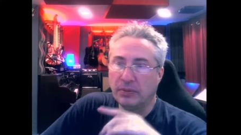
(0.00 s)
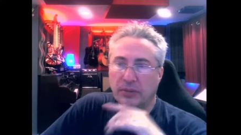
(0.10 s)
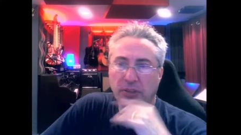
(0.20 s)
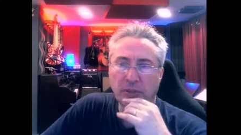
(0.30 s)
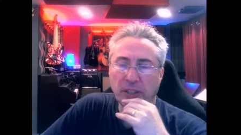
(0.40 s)

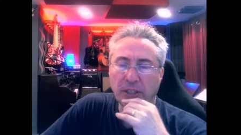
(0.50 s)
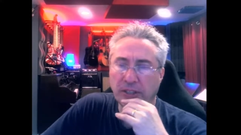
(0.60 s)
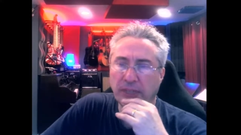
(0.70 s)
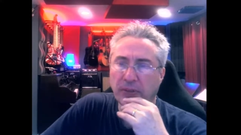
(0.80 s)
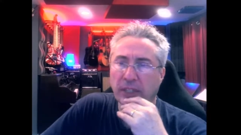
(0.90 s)
do things
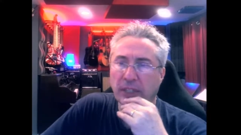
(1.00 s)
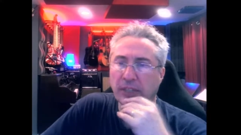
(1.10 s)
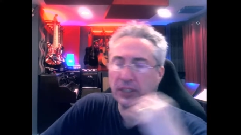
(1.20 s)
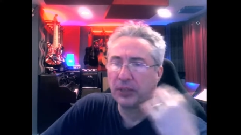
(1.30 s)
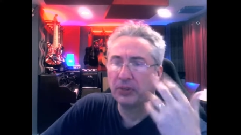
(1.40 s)
differently as
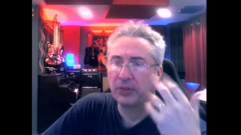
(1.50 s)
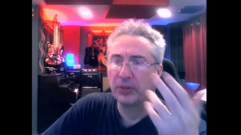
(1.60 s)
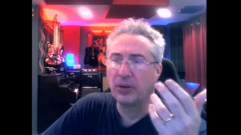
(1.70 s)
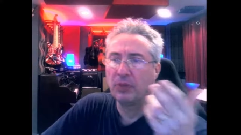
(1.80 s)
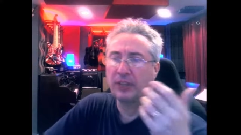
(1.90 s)
I go through the
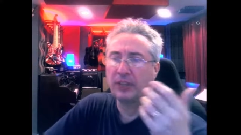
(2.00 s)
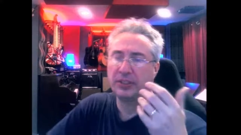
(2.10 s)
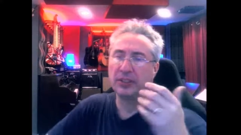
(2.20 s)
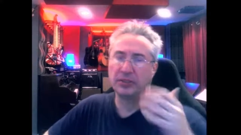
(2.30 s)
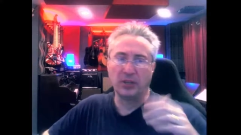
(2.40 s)
whole rest of
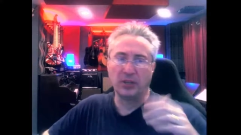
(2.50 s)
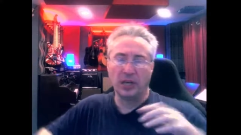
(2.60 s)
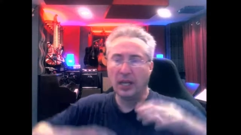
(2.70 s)
the song.